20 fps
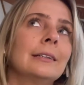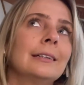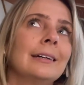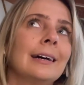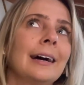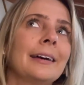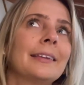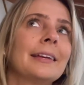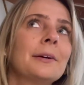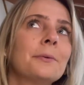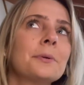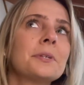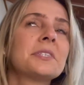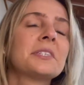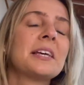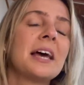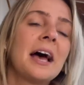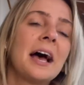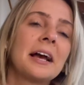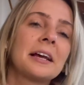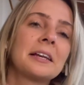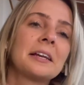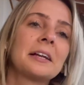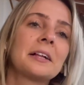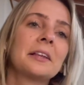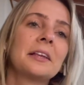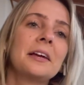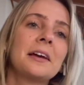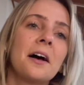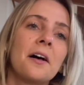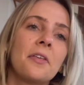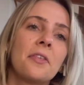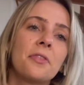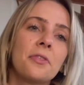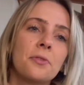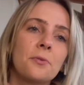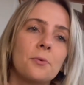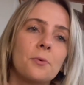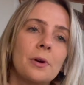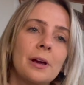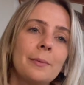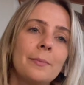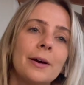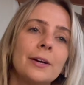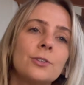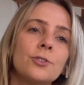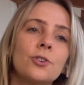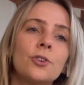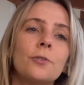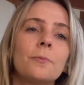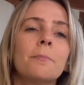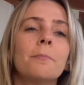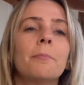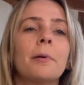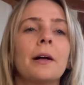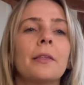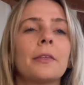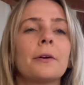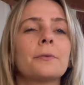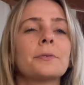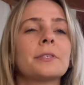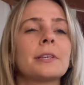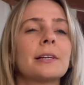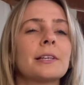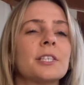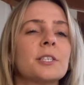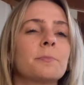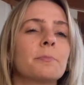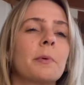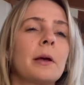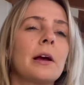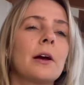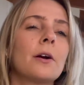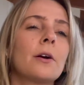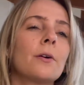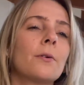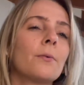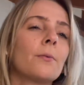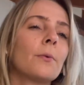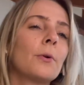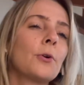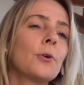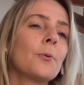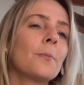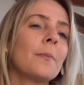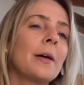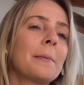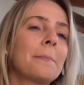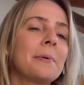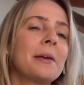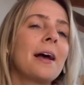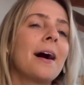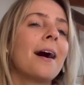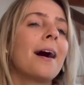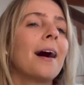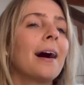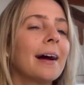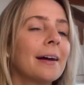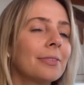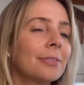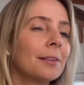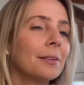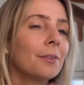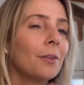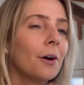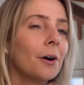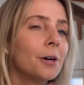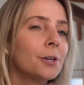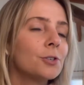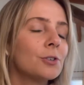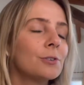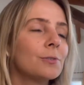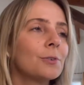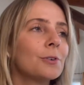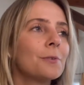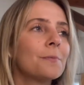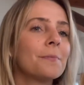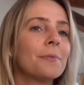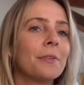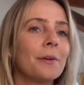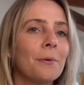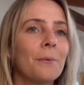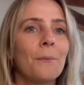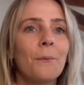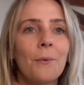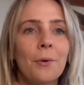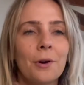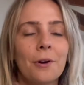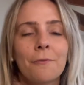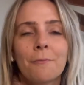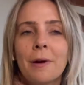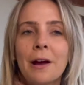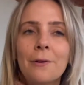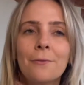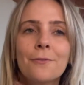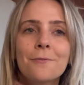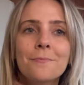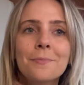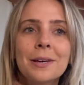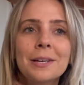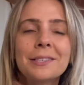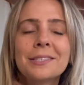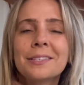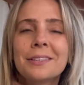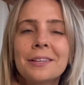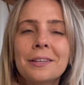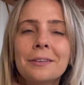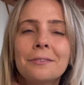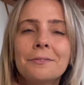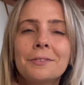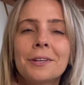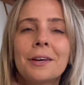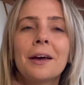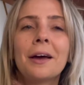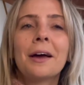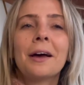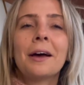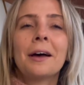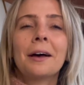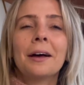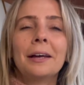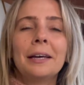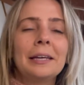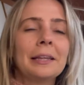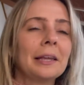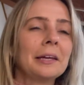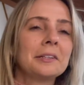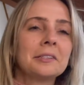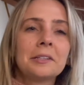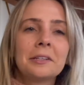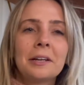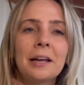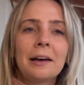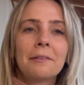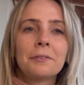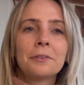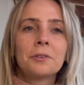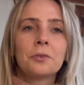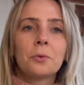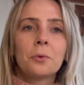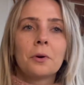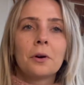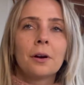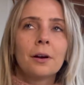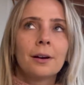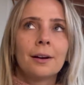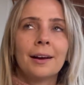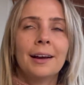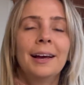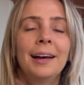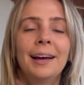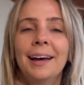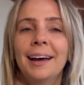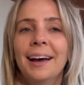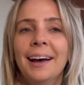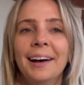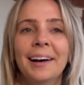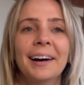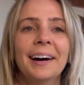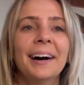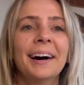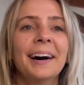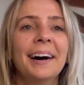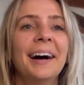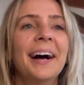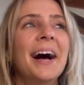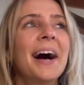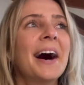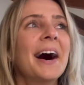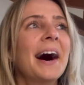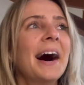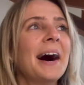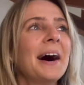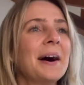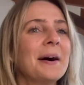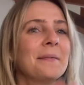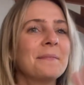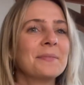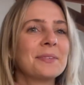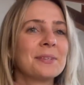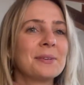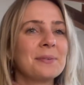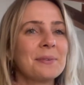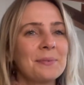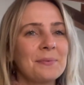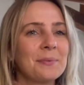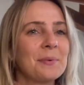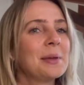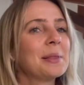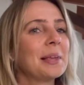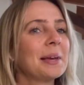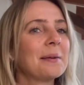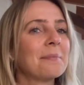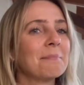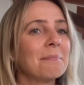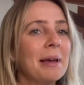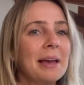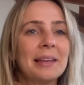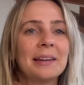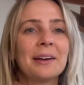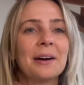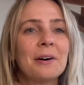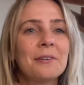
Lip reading: I think it was technically a 3-bedroom, but there was like a spare room like behind the laundry room that one of my roommates lived. He like didn't have a door. So we like made it a